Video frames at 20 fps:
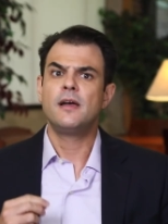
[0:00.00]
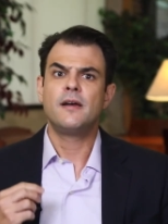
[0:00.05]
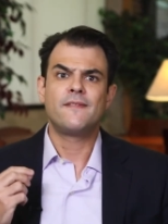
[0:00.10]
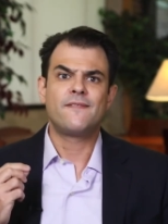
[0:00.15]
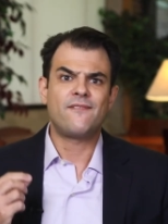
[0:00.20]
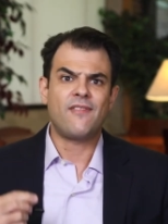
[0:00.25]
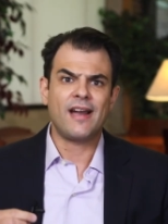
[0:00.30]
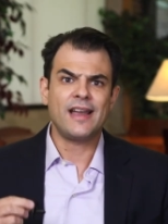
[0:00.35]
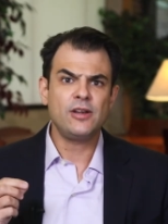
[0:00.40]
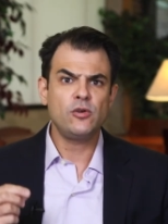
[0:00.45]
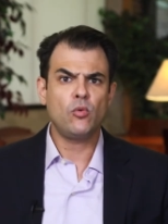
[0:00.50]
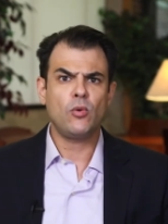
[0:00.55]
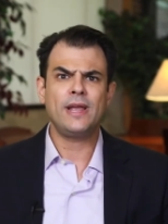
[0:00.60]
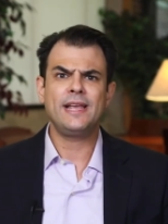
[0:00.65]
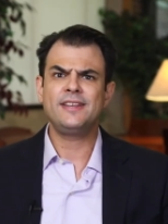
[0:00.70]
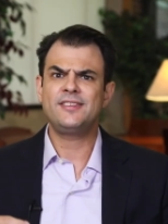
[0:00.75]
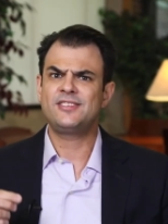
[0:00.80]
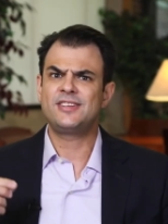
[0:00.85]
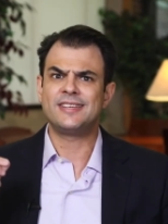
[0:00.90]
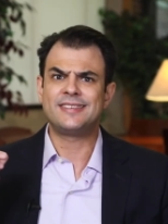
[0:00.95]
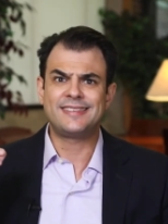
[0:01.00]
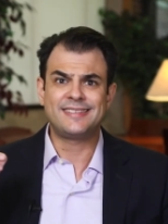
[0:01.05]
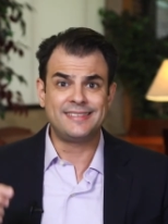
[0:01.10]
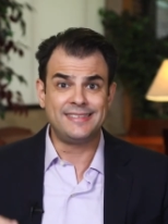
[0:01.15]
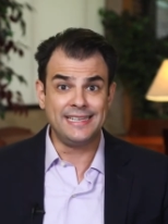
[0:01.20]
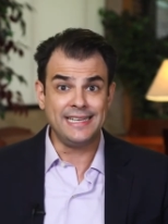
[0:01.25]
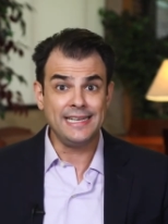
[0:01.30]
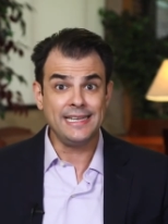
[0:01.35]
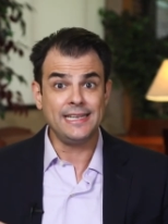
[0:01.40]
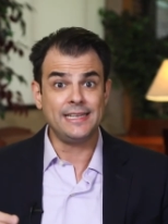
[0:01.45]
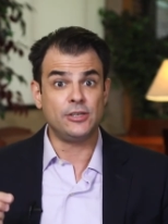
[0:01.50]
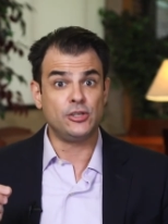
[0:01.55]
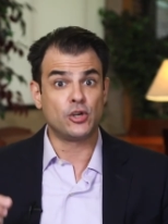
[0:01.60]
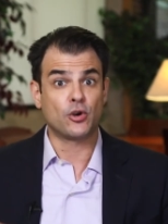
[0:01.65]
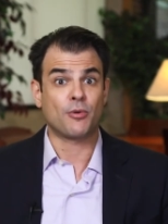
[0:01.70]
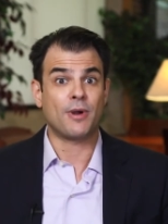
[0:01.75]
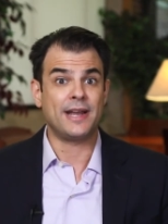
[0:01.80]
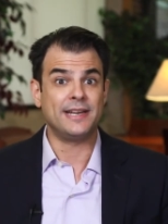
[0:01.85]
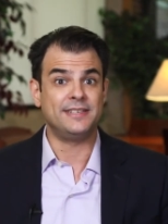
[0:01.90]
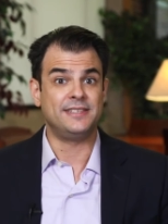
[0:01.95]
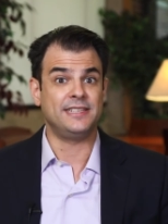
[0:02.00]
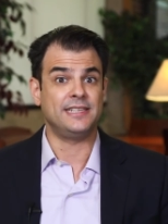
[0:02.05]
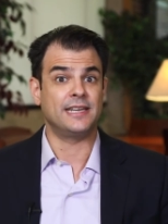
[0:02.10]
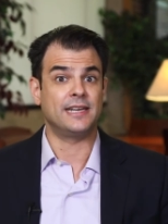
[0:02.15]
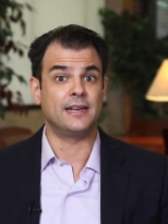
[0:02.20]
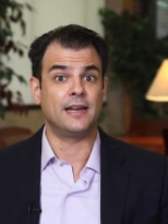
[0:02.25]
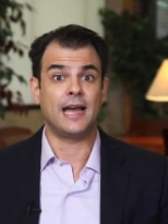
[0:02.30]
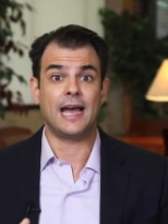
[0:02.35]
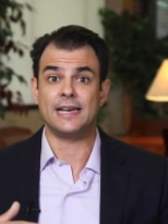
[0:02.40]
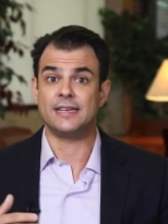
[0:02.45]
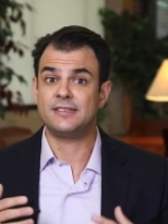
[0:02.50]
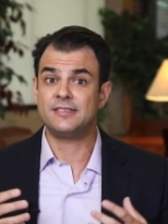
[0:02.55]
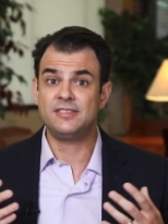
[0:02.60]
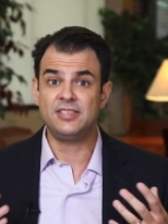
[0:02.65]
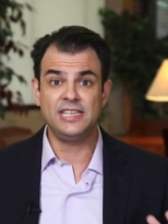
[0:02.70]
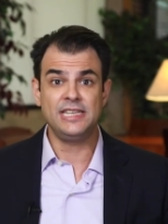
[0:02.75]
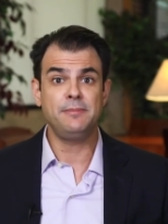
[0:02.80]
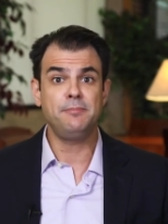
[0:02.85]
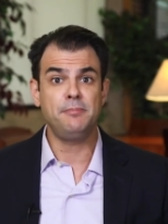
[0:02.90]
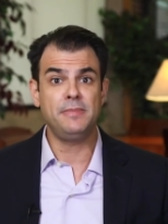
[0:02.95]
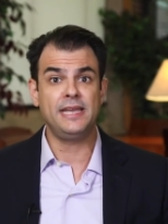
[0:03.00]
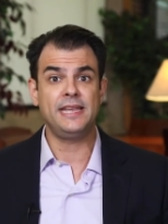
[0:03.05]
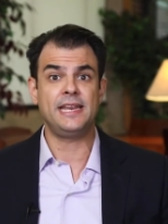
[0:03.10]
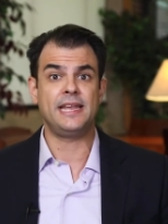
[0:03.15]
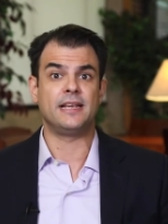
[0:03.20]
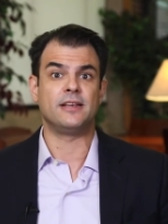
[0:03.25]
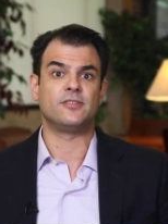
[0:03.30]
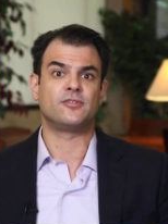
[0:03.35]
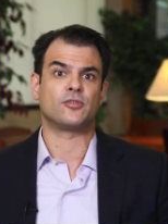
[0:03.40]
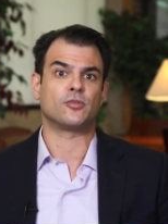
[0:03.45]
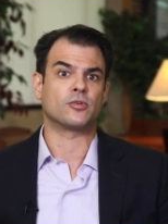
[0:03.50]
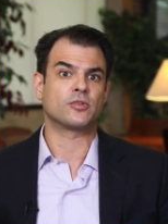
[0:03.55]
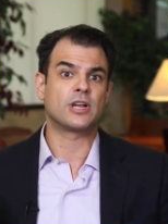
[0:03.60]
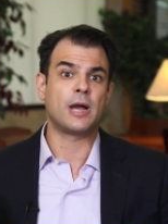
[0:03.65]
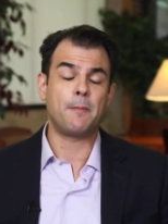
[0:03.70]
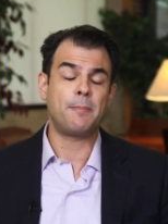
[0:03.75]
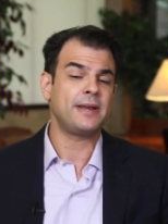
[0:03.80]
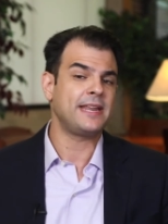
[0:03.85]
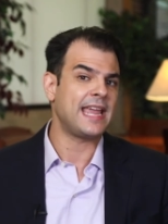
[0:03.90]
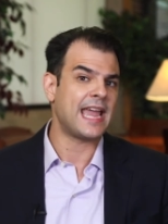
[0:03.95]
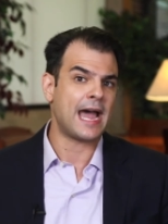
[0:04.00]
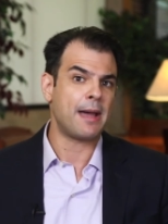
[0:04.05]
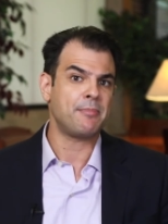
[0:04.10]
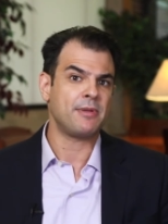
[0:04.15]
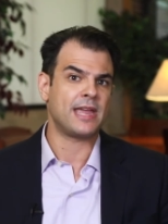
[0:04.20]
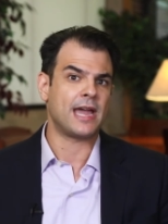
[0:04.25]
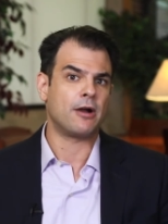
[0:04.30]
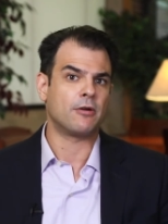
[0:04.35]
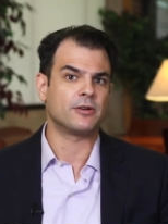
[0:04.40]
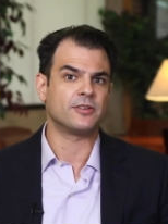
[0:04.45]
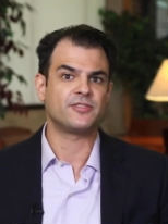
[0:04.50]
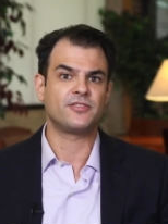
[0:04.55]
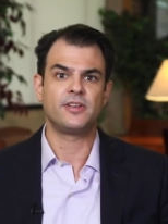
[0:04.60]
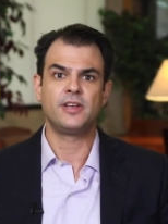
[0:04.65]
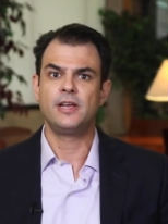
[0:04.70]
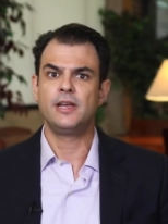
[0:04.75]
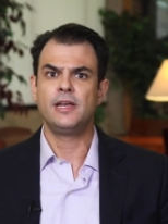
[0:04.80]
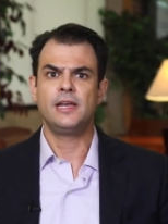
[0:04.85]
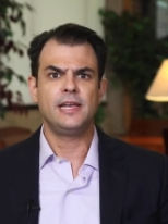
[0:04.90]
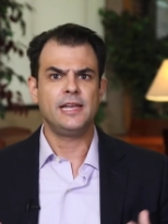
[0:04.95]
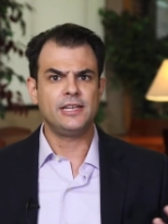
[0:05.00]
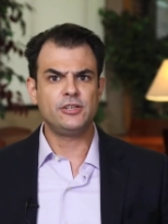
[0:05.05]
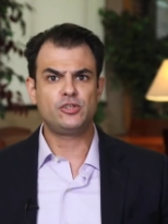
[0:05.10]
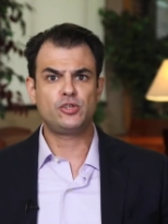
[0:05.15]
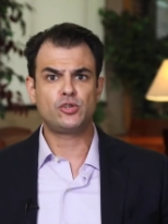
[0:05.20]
Find ways to seed your idea at team meetings or company happy hours. In